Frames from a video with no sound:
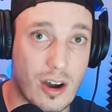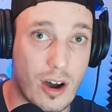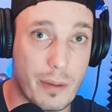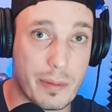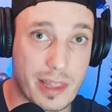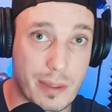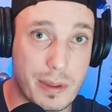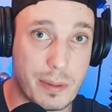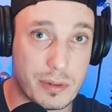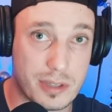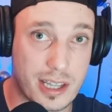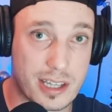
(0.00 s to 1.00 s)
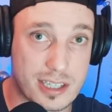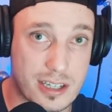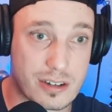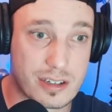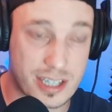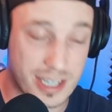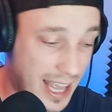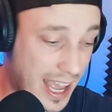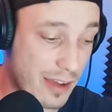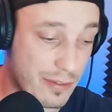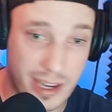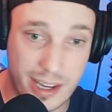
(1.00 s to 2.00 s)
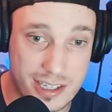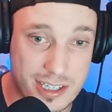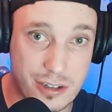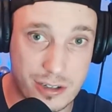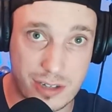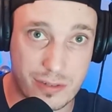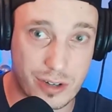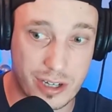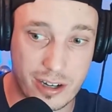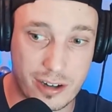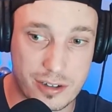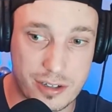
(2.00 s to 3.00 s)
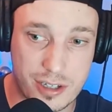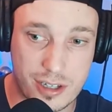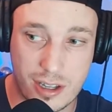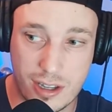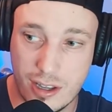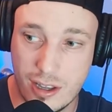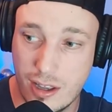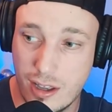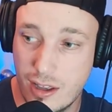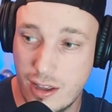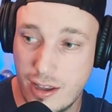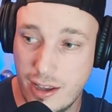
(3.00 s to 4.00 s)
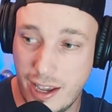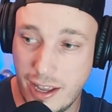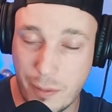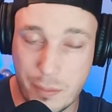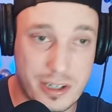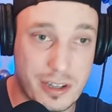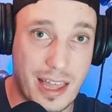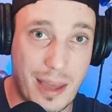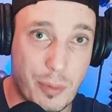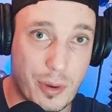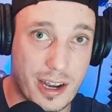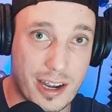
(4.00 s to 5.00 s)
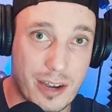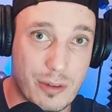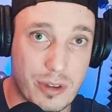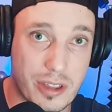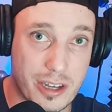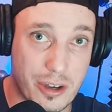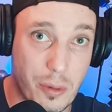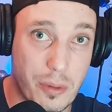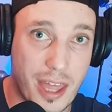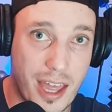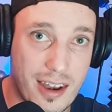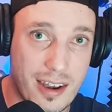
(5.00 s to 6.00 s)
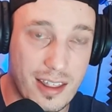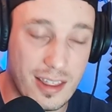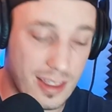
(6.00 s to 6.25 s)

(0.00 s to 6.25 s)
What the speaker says: hobby that people take seriously and have taken seriously for years. And up until that point, I didn't really know that.